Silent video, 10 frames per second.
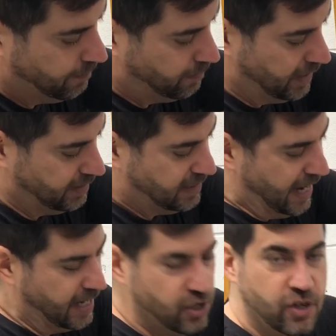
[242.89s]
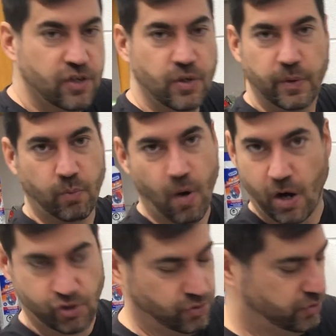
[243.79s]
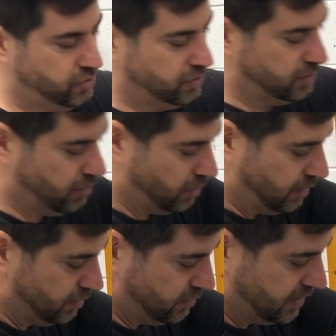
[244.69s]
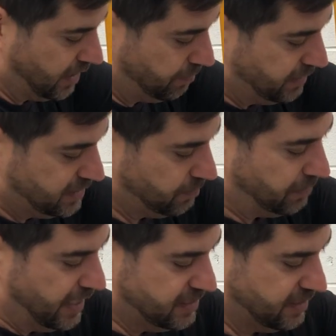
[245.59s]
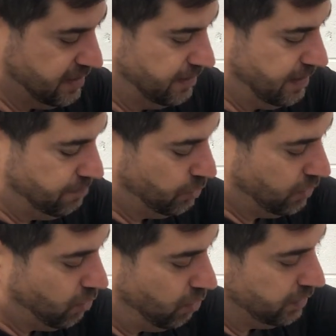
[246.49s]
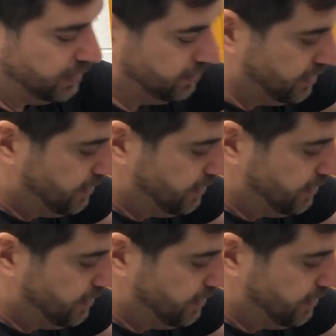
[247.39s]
But that you could do with washers or cut a piece of plastic and put a hole in it.